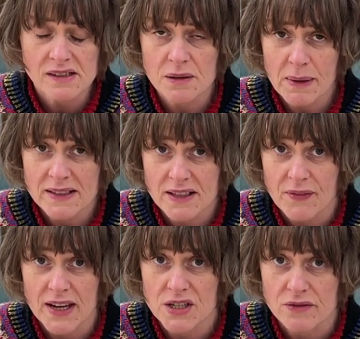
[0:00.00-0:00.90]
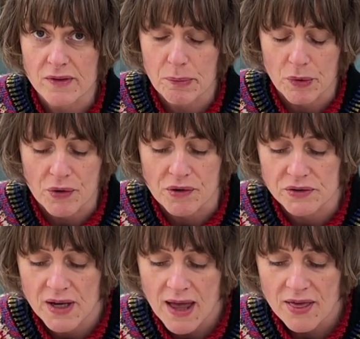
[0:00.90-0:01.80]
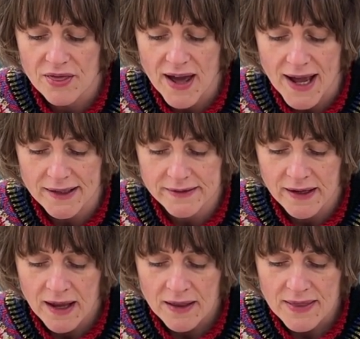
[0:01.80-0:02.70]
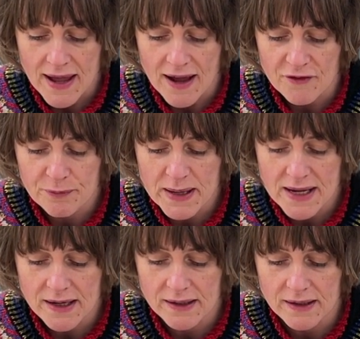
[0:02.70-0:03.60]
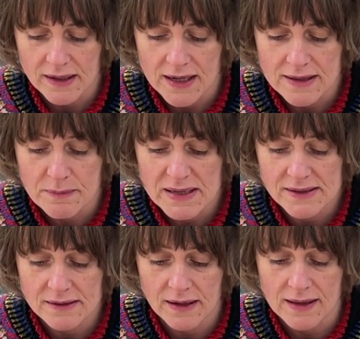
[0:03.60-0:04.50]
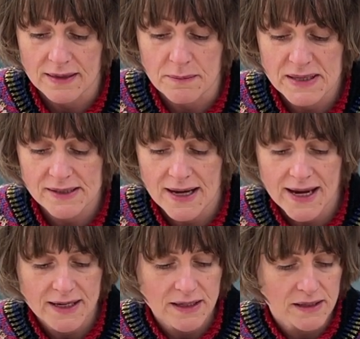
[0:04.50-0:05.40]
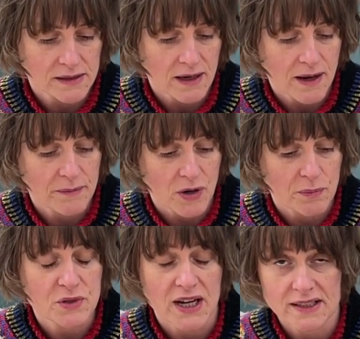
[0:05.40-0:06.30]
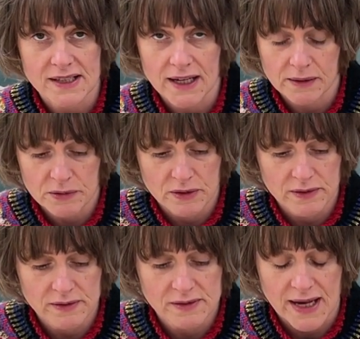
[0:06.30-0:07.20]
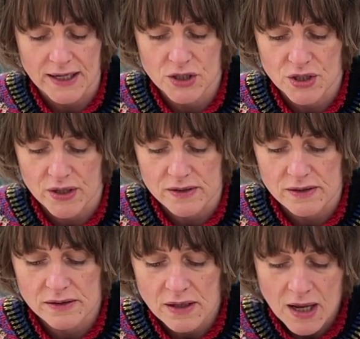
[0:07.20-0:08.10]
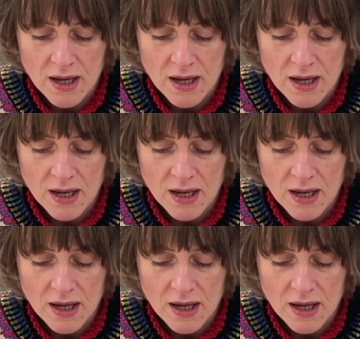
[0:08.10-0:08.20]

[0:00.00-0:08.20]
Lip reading: some excavation reports that there have been in the miscellaneous object sections